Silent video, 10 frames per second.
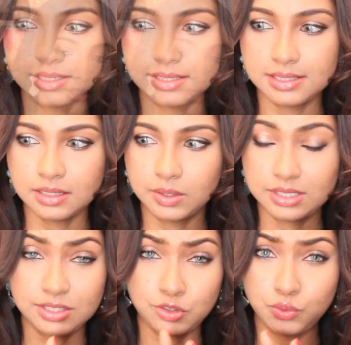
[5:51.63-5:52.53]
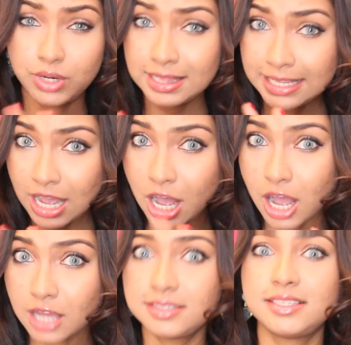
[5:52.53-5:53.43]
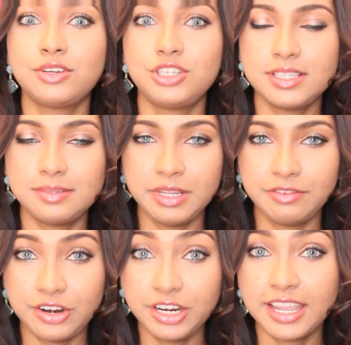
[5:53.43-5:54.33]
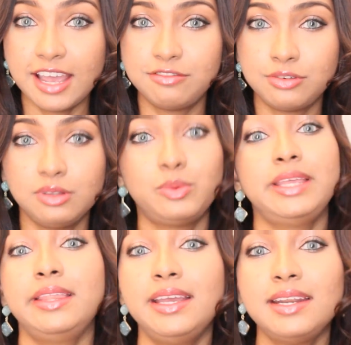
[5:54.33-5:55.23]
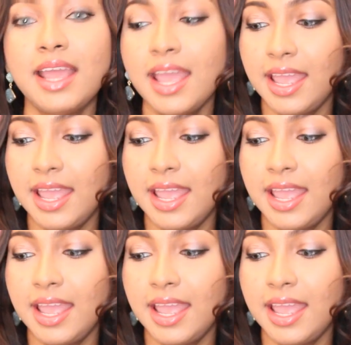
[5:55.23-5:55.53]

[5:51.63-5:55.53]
So it's really hot, so just be very careful with it.